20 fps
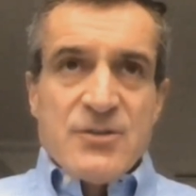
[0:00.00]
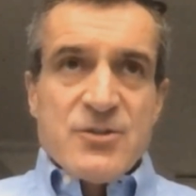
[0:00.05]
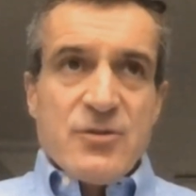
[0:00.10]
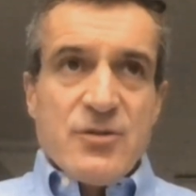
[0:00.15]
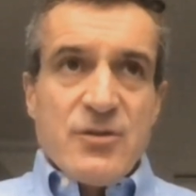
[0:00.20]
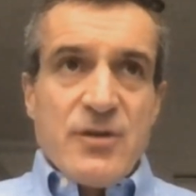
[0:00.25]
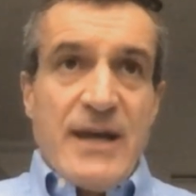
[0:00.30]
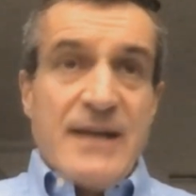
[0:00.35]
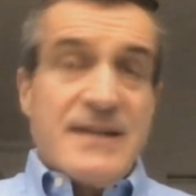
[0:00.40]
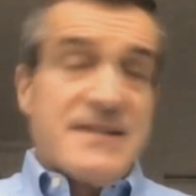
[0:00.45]

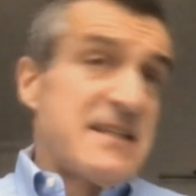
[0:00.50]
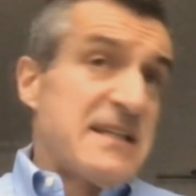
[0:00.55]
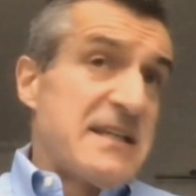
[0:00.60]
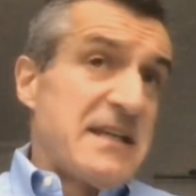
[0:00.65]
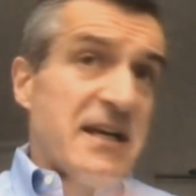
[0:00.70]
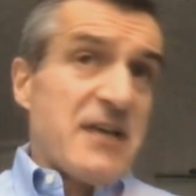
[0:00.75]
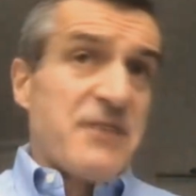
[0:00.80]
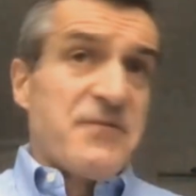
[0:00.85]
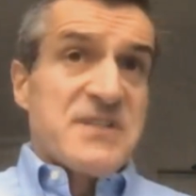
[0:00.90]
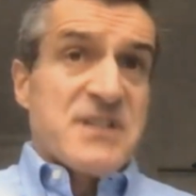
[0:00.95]
And
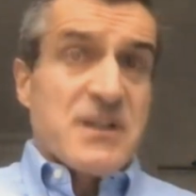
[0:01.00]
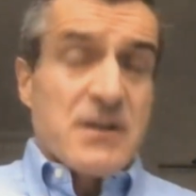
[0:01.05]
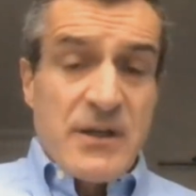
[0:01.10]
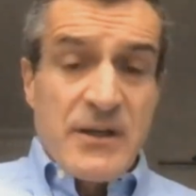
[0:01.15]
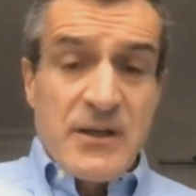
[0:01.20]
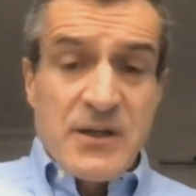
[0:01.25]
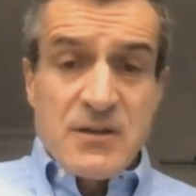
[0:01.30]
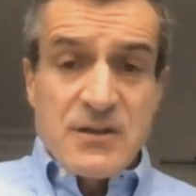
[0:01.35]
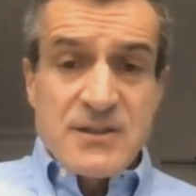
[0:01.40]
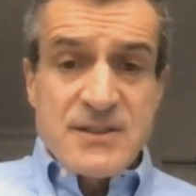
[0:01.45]
CDNF is a
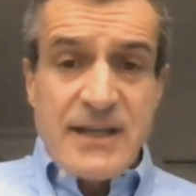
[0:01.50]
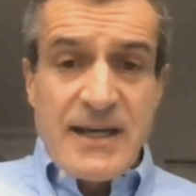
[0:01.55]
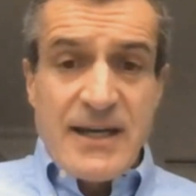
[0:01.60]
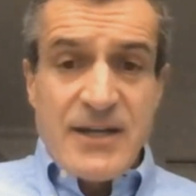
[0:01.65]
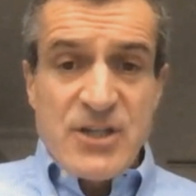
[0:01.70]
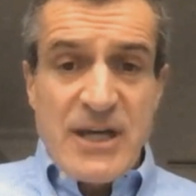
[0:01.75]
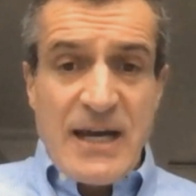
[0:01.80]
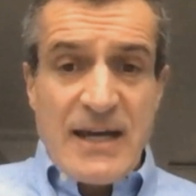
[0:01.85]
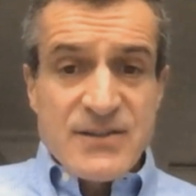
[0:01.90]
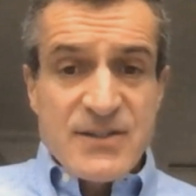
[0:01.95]
clinical
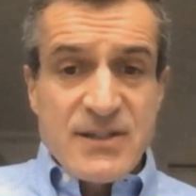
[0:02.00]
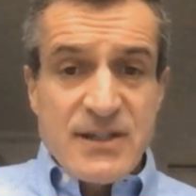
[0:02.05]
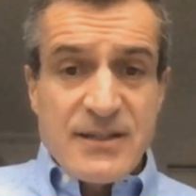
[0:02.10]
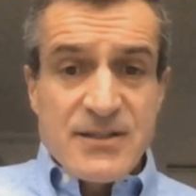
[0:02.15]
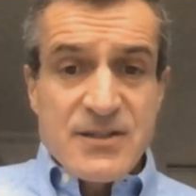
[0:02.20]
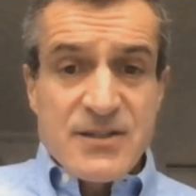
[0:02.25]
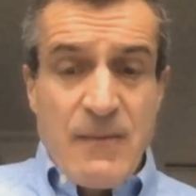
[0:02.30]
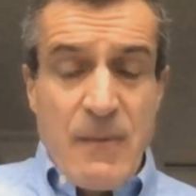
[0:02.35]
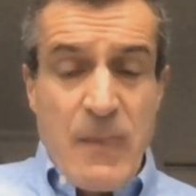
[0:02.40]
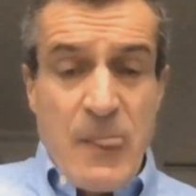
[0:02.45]
stage
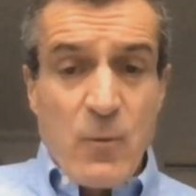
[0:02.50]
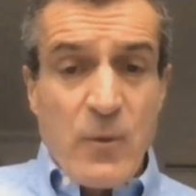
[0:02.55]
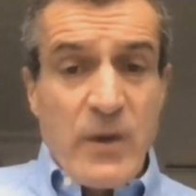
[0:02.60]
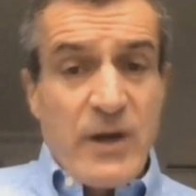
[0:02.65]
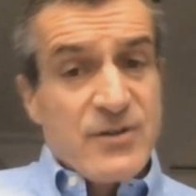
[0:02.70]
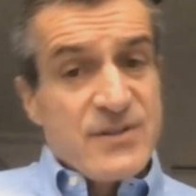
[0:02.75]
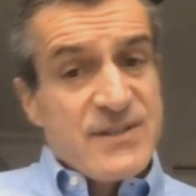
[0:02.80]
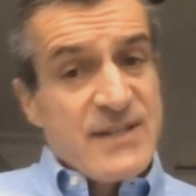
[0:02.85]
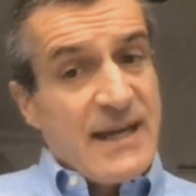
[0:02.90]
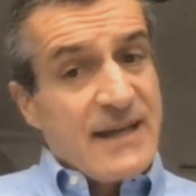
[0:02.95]
asset,
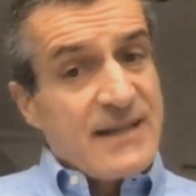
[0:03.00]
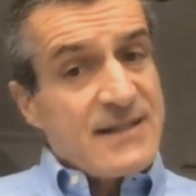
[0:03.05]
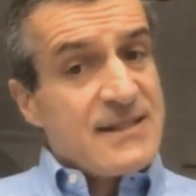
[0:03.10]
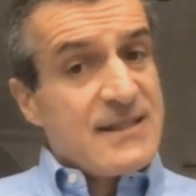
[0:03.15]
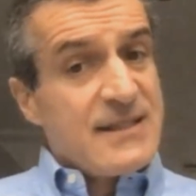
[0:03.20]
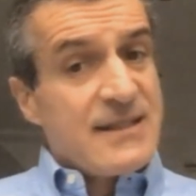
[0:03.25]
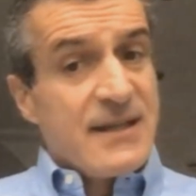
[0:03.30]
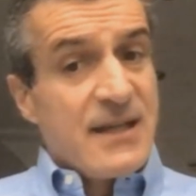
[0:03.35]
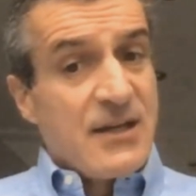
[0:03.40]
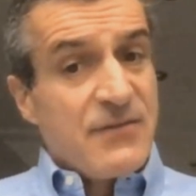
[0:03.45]
whereas
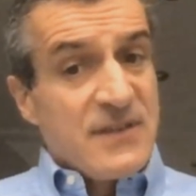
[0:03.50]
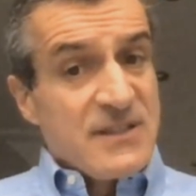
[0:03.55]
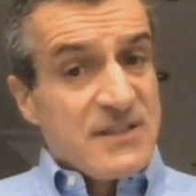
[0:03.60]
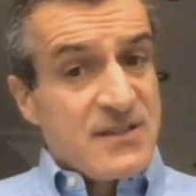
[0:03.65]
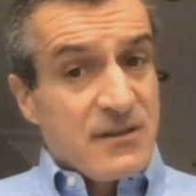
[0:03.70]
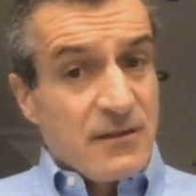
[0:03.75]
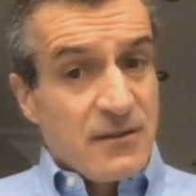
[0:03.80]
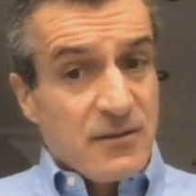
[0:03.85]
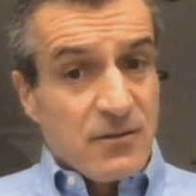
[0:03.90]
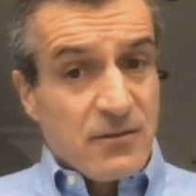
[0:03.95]
xCDNF
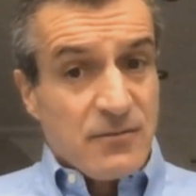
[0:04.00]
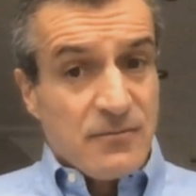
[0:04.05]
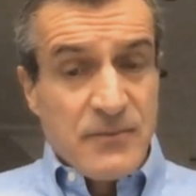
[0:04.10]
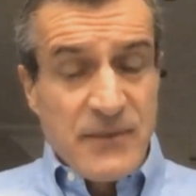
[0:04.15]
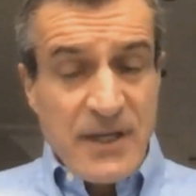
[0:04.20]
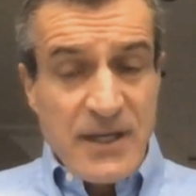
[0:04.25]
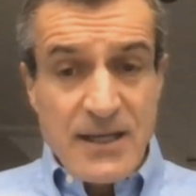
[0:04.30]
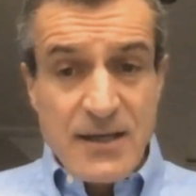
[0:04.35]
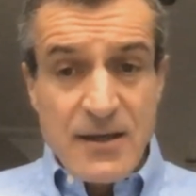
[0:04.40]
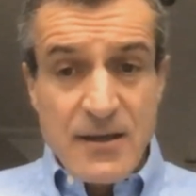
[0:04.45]
is still
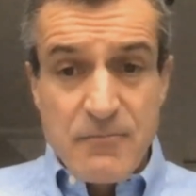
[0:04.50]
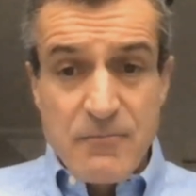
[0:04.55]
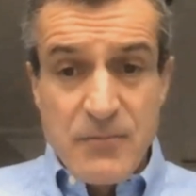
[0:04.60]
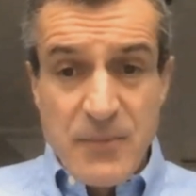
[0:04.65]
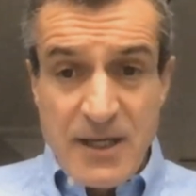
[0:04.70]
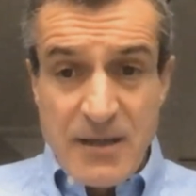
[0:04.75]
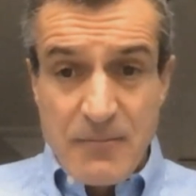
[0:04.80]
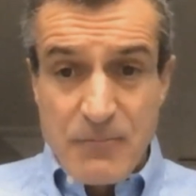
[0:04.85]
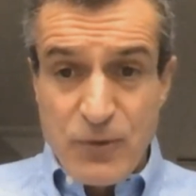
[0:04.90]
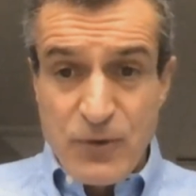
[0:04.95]
in
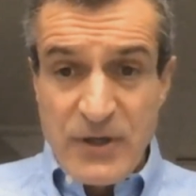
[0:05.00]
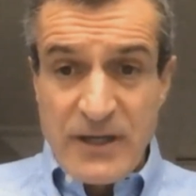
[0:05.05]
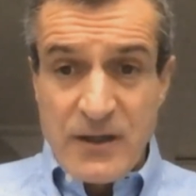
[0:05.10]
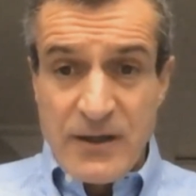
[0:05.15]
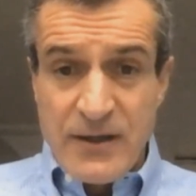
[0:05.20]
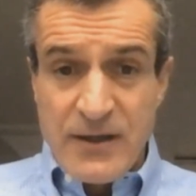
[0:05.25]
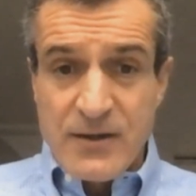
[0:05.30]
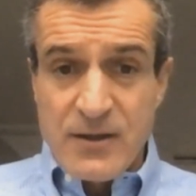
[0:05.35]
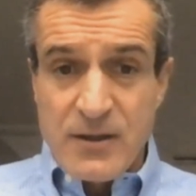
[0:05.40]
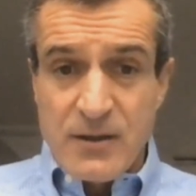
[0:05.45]

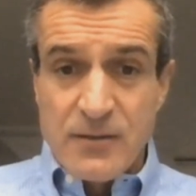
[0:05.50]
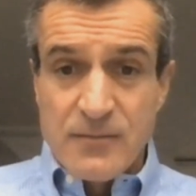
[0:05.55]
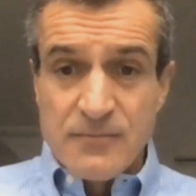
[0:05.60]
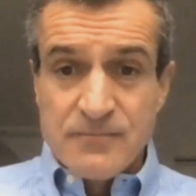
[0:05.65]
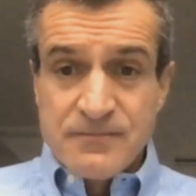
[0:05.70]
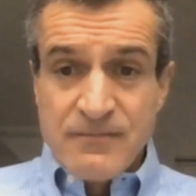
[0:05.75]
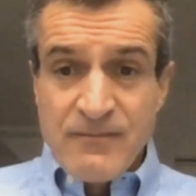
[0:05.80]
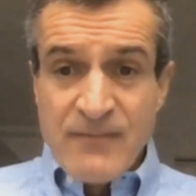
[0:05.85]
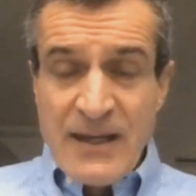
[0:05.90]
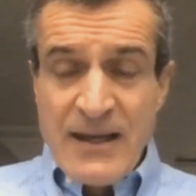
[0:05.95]

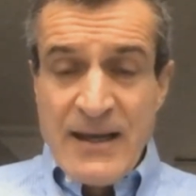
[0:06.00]
preclinical.